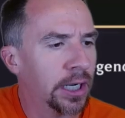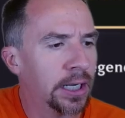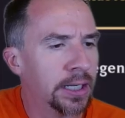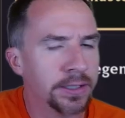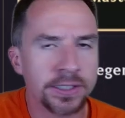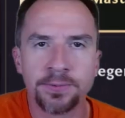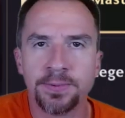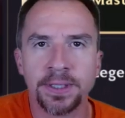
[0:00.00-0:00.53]

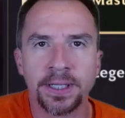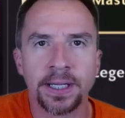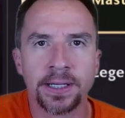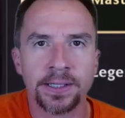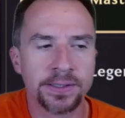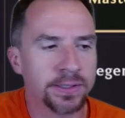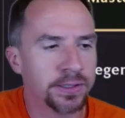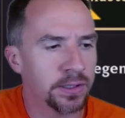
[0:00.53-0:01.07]
just
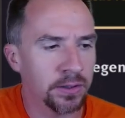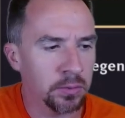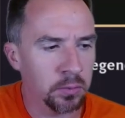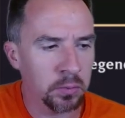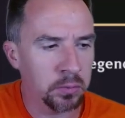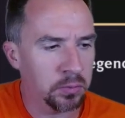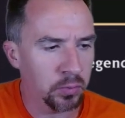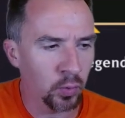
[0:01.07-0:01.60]
because
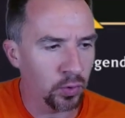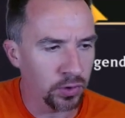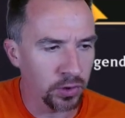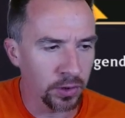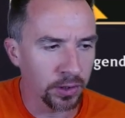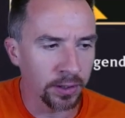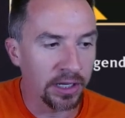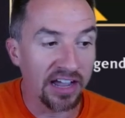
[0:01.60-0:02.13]
you're
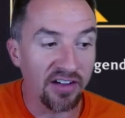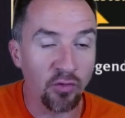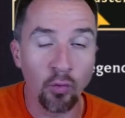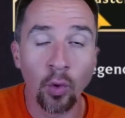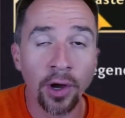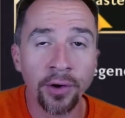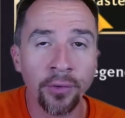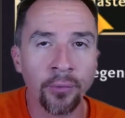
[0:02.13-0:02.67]
going to have
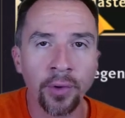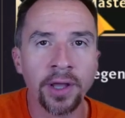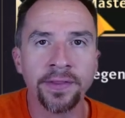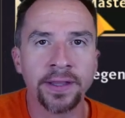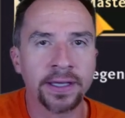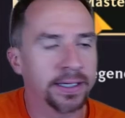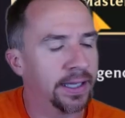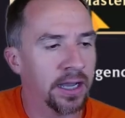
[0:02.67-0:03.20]
one run
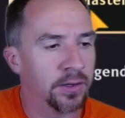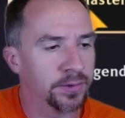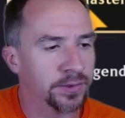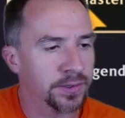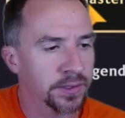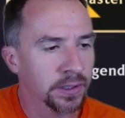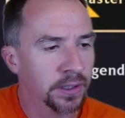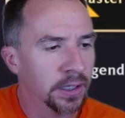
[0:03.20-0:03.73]
that counts.